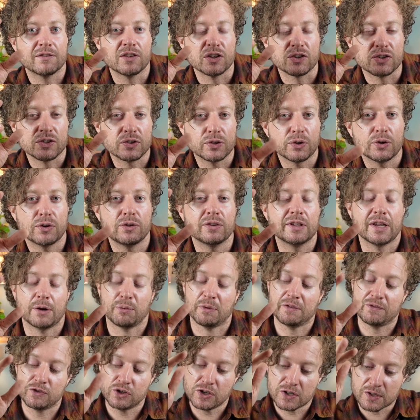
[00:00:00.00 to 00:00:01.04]
the soil that
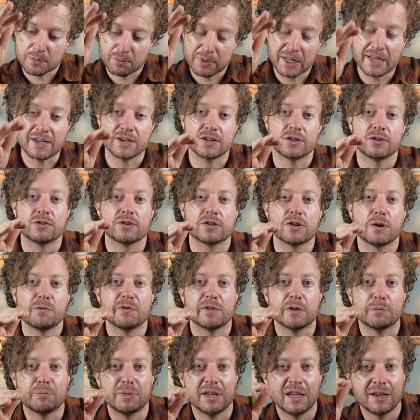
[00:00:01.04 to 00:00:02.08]
we've just placed on top
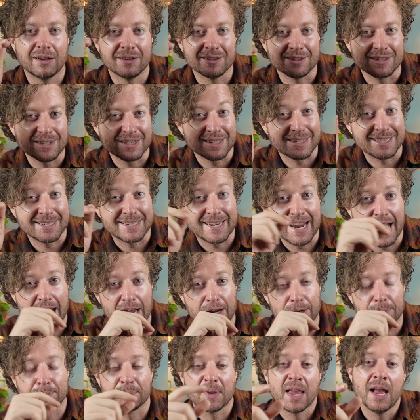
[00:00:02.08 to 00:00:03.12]
of the plant
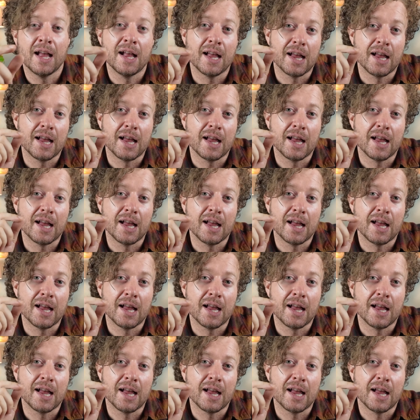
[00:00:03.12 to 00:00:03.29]
down,